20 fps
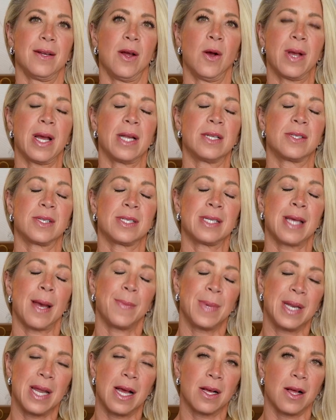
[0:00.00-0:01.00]
Okay, so does that
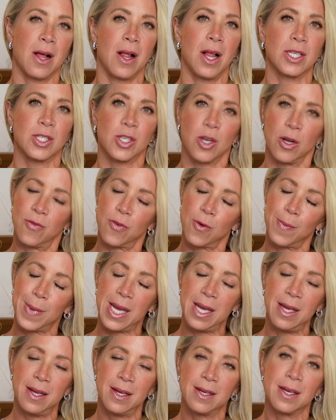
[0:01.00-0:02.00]
mean alcohol is good for
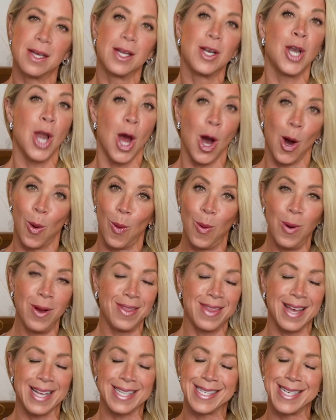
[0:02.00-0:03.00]
me? No,
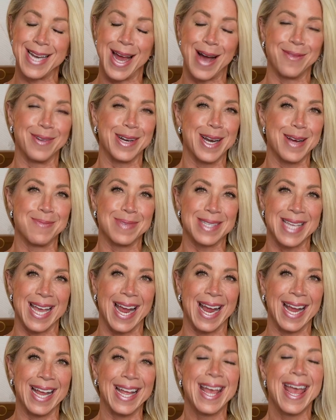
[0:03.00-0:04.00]
that's not what I'm
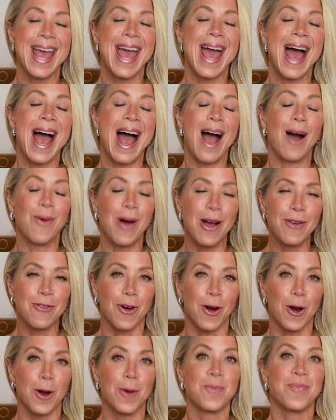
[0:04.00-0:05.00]
saying.
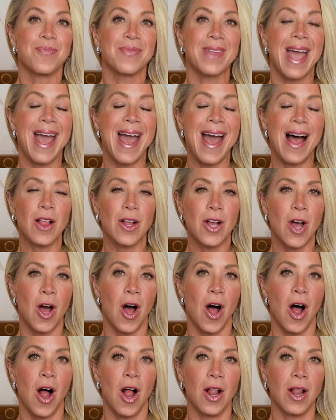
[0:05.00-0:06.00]
However,
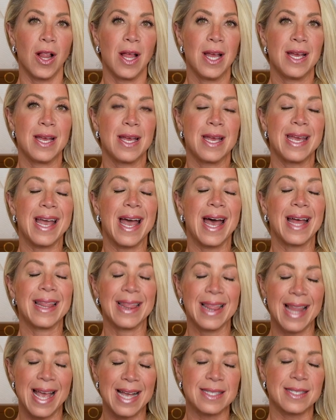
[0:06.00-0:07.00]
alcohol,
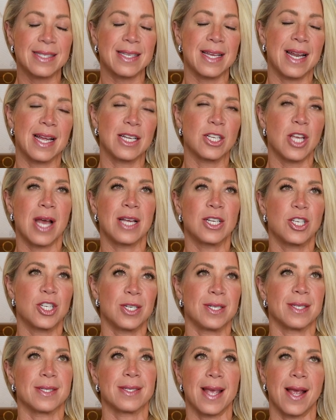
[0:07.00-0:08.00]
unless, and I
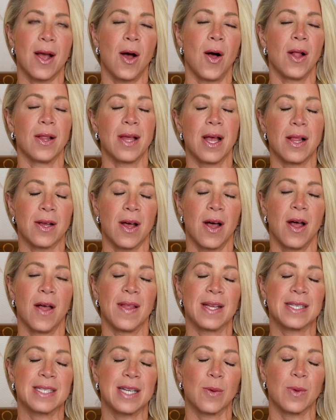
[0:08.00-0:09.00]
shouldn't say all alcohol,
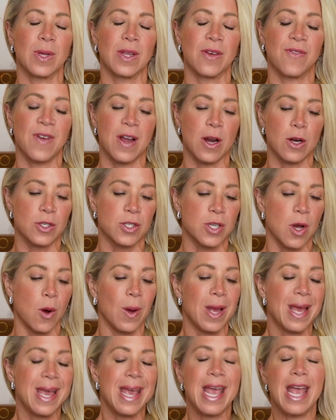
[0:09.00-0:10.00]
that's not really fair. So
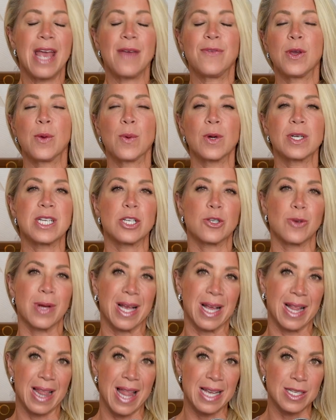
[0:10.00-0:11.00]
if you were to drink
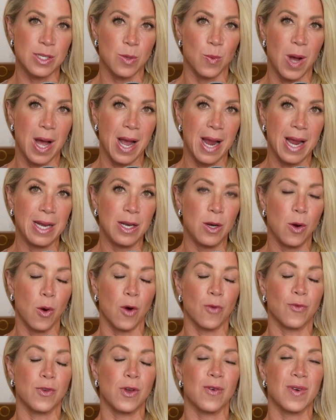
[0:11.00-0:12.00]
a glass of wine, or
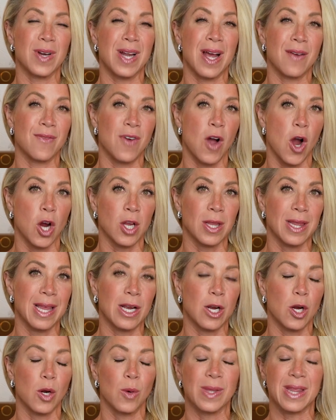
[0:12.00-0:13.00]
if you were to have hard
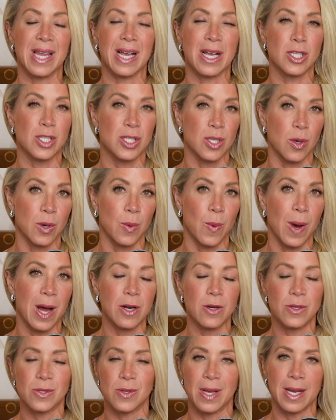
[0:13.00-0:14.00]
liquor with like a soda
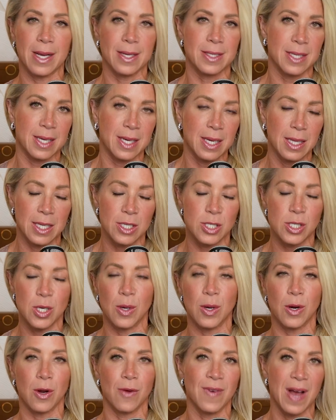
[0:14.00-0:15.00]
water, so like a tequila
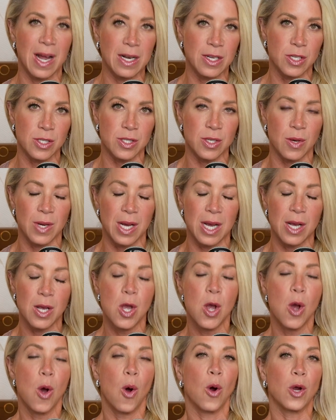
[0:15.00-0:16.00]
soda or a vodka soda,
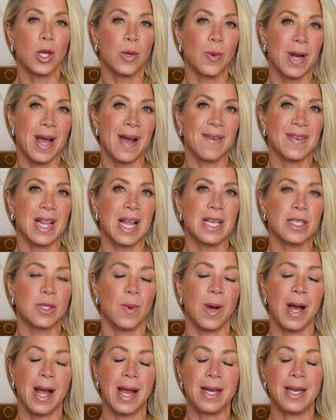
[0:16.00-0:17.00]
or you were to have a glass of
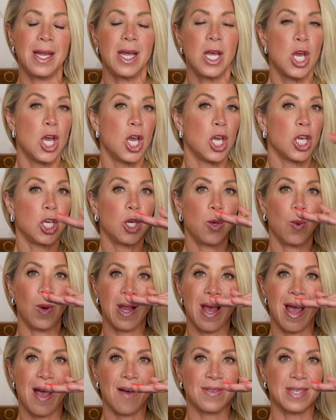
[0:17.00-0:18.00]
wine, you will
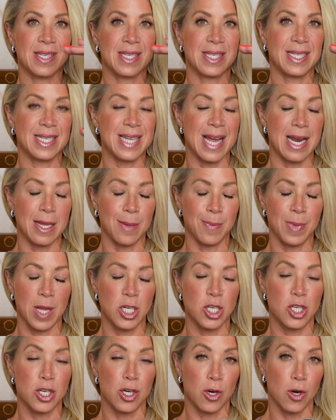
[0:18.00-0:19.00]
have steady
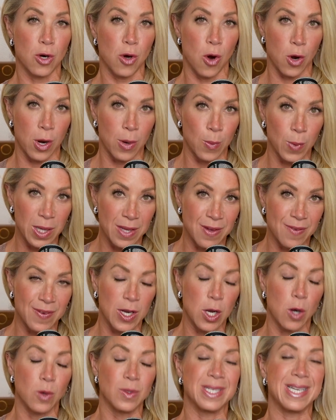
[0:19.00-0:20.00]
blood sugar, or it will even
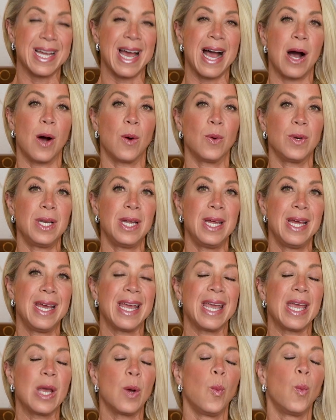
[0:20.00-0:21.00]
go down.
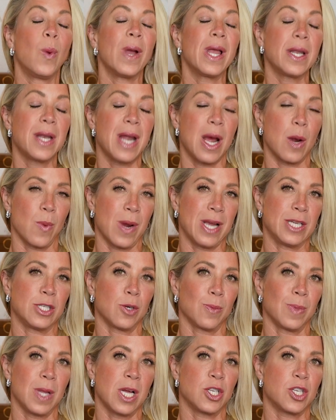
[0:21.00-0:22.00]
It will not raise
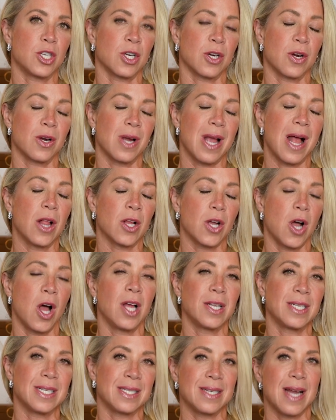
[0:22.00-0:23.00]
your blood sugar.
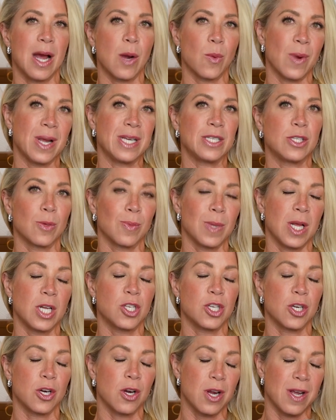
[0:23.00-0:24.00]
Alcohol does not raise your blood
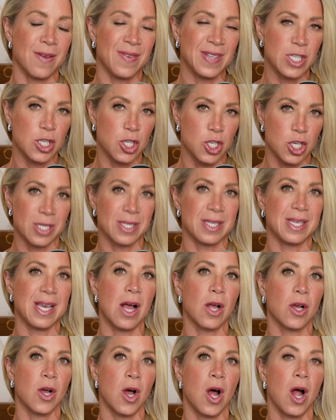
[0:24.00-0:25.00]
sugar if it's just the
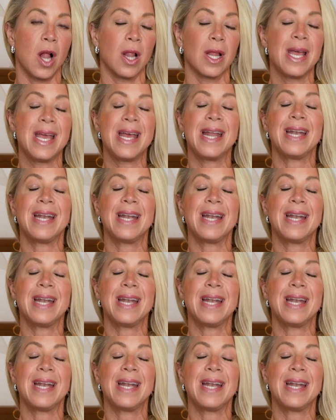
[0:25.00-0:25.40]
alcohol.